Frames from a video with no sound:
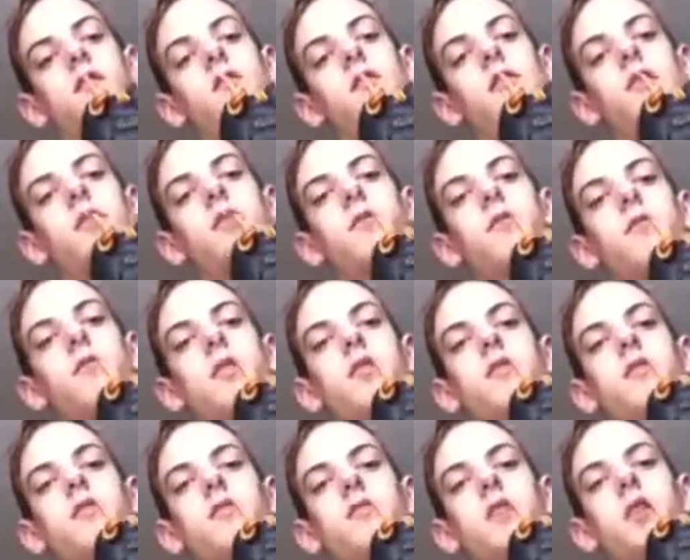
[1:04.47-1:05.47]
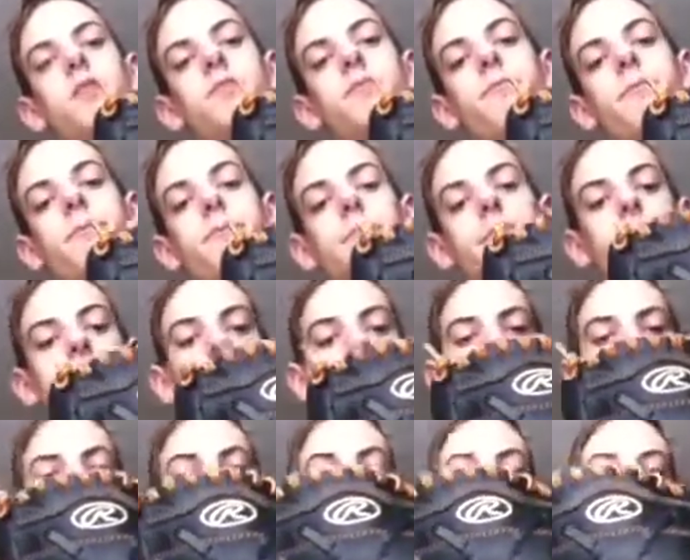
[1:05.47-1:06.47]
closed pitcher's web,
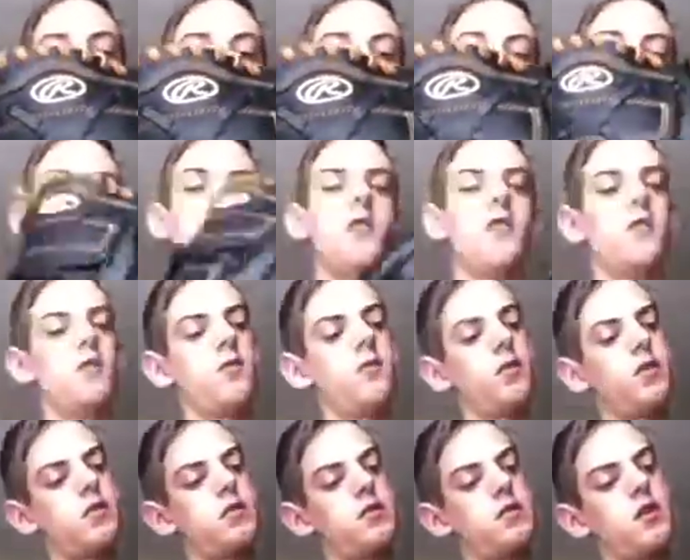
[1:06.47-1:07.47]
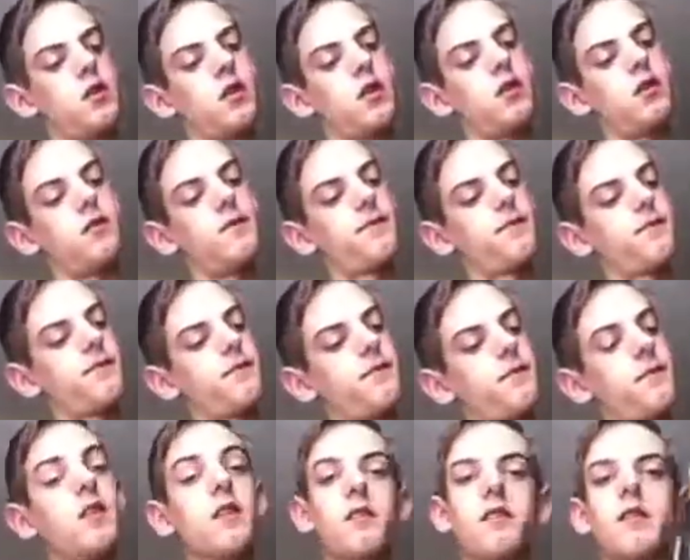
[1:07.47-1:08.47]
which
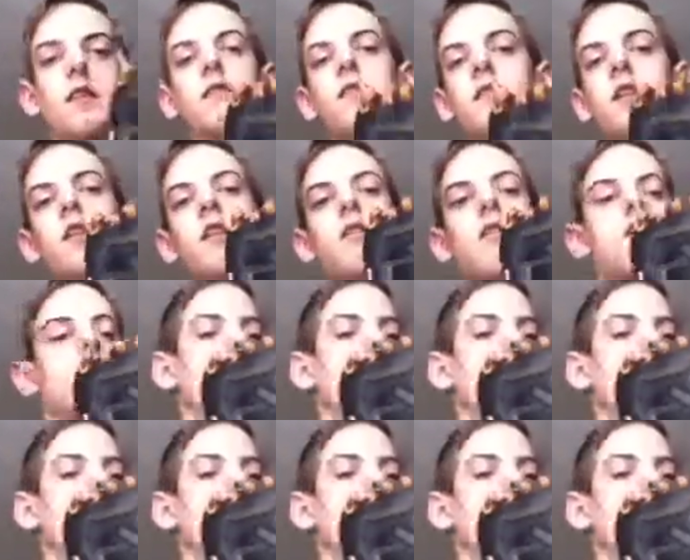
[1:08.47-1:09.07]
that's not all